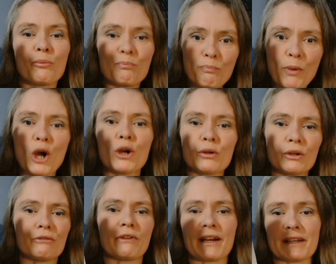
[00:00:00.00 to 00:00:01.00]

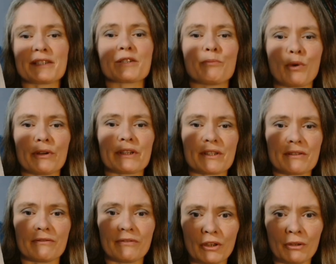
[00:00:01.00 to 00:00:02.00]
polarised points of
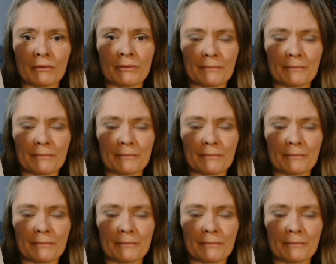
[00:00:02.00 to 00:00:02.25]
view.